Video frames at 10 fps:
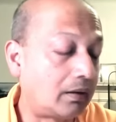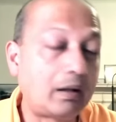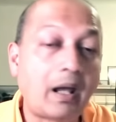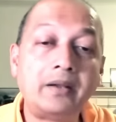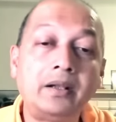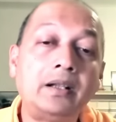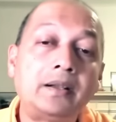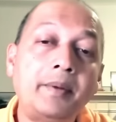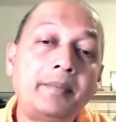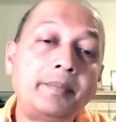And these,
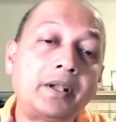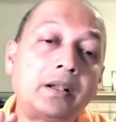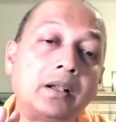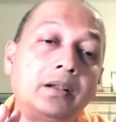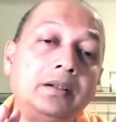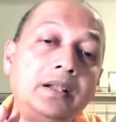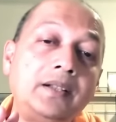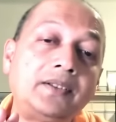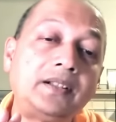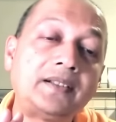remember,
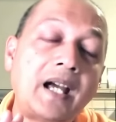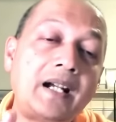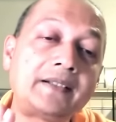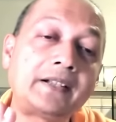these desires